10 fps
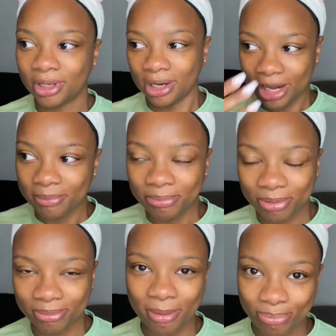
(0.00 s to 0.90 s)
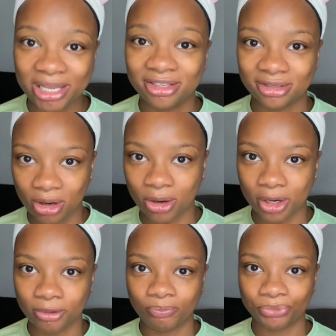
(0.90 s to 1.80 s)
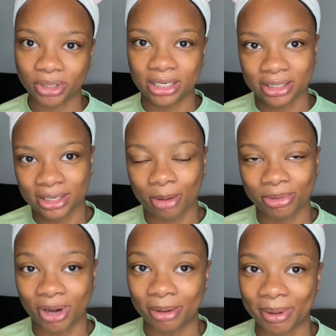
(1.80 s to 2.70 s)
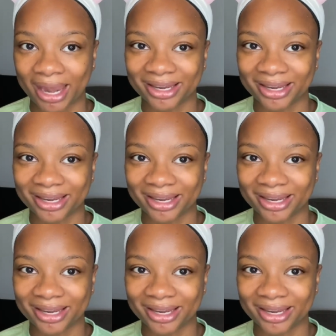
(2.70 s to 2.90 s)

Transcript: me put my base on, and then I'll be right back.